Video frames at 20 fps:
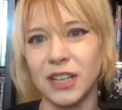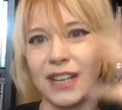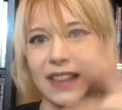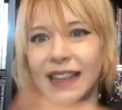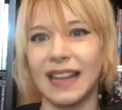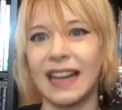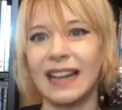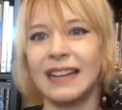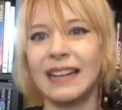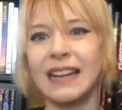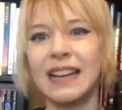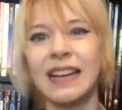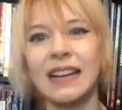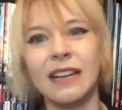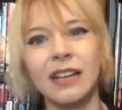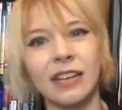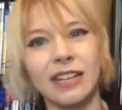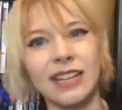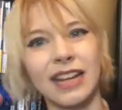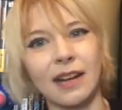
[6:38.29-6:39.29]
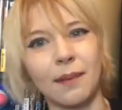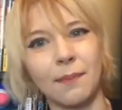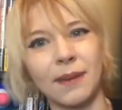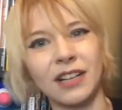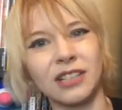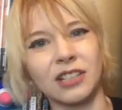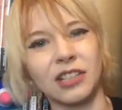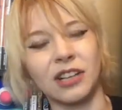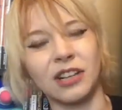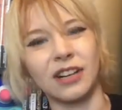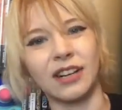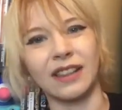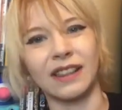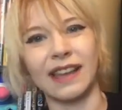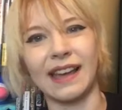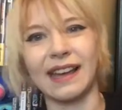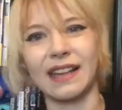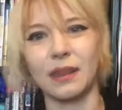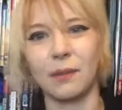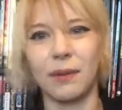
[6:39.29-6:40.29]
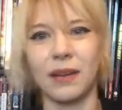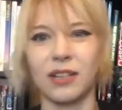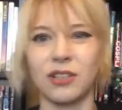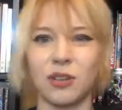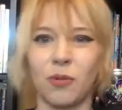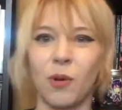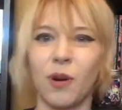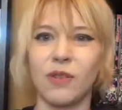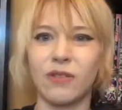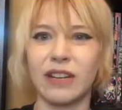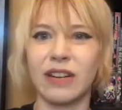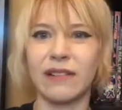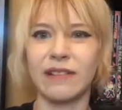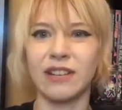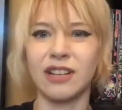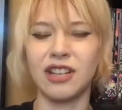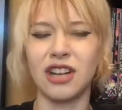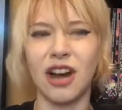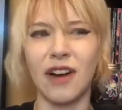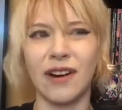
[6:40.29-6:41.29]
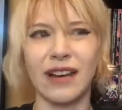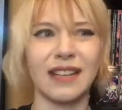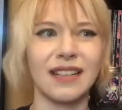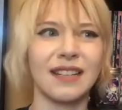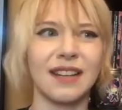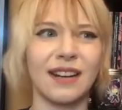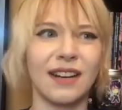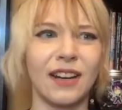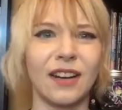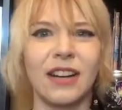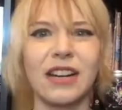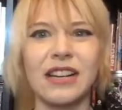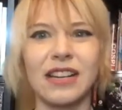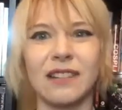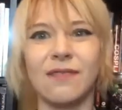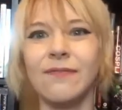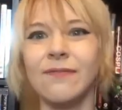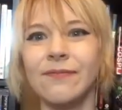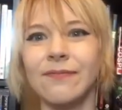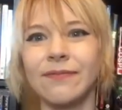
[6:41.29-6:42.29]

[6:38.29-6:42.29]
And like, you take a picture and like the picture won't even show it, so you're good.